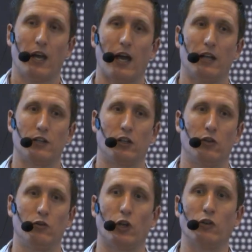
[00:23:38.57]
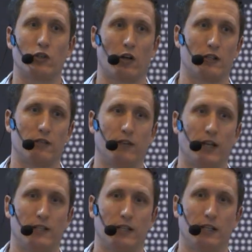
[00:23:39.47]
and you don't charge them
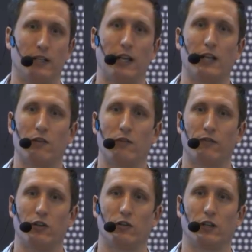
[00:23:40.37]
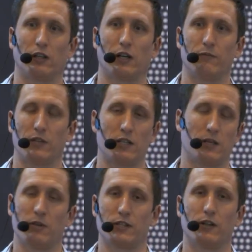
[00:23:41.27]
VAT, the Inland Revenue can come to
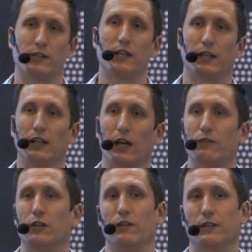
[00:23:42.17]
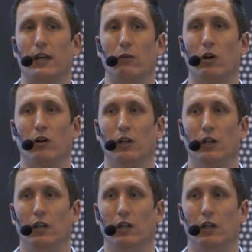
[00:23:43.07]
HMSRC, can come to you and say, well,